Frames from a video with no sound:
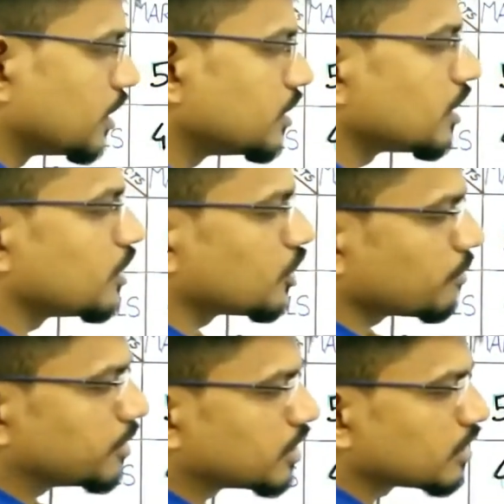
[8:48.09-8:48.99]
in the
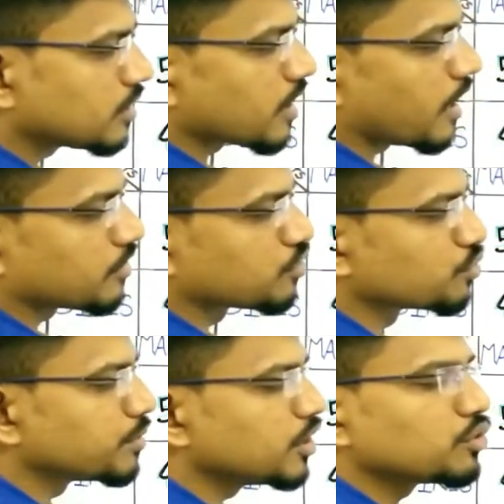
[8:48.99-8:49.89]
denominator it had to
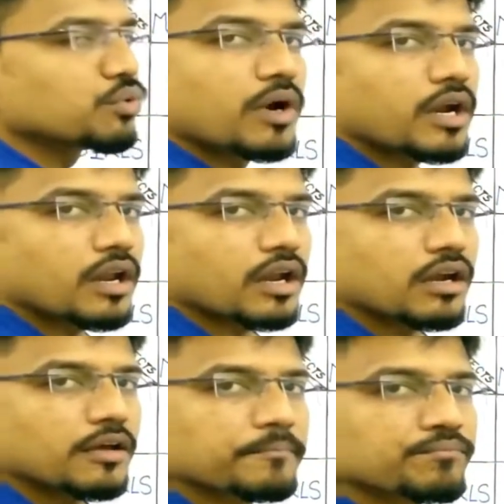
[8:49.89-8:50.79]
be
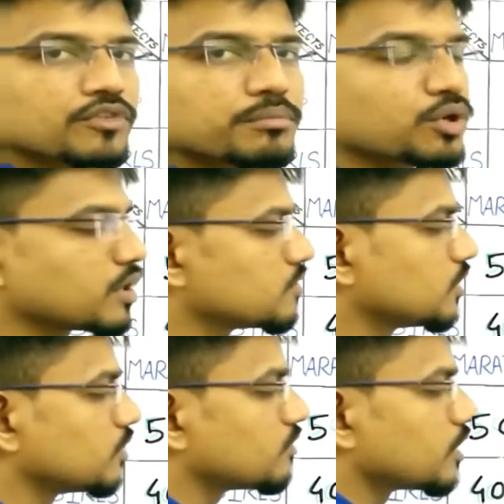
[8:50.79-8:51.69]
200 because
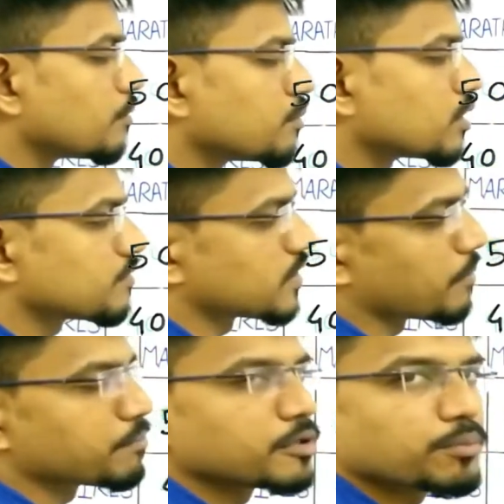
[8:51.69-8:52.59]
it is the number of
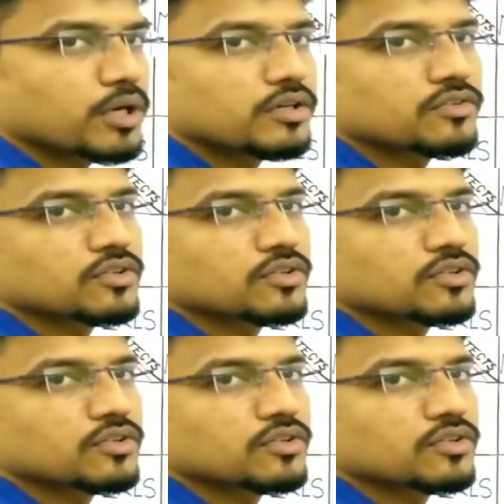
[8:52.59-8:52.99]
sample points,